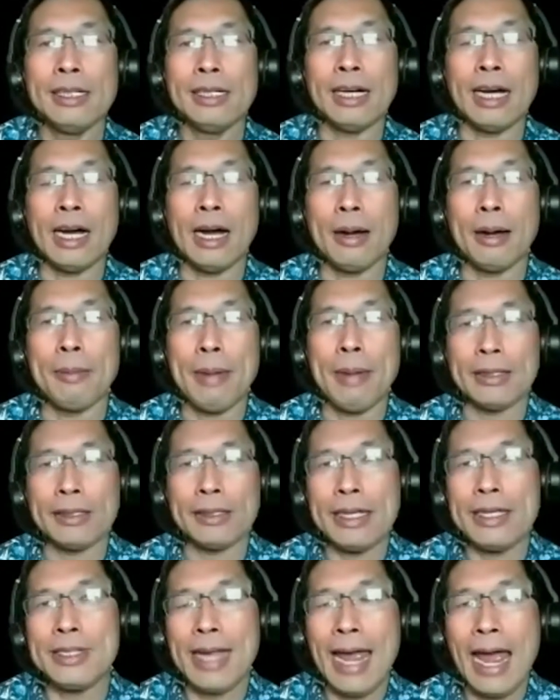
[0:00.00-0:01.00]
um, at
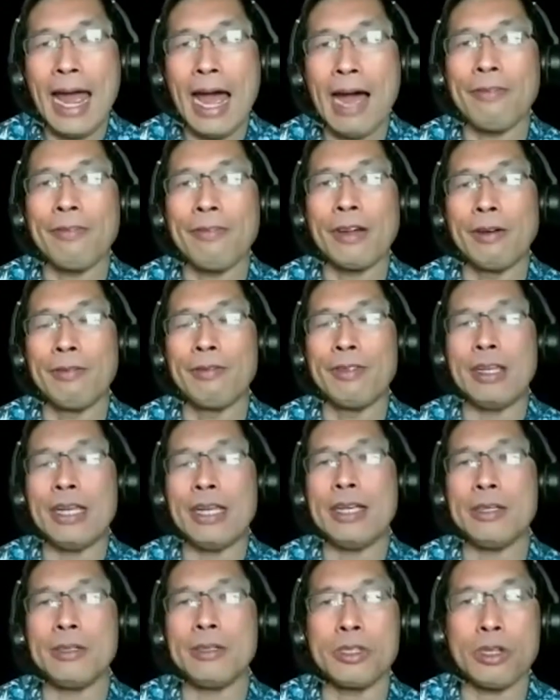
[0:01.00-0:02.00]
least half of
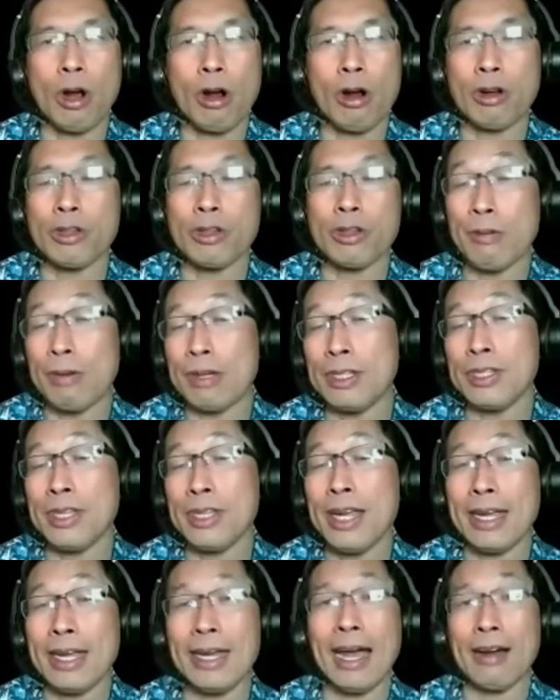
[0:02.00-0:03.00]
the stars that we
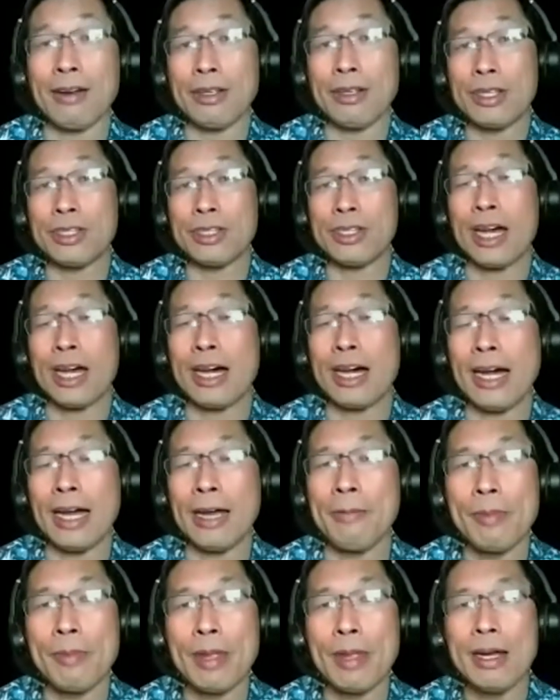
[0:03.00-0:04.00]
see out in the sky